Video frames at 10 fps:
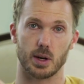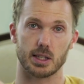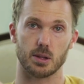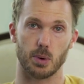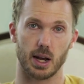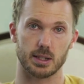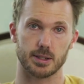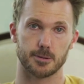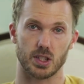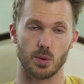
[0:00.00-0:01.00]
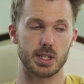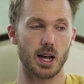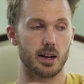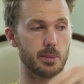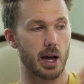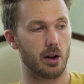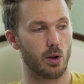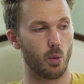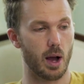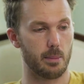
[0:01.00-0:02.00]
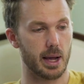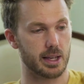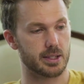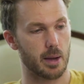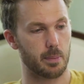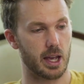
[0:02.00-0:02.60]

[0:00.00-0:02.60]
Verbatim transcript: twice the price. So we talked about what makes up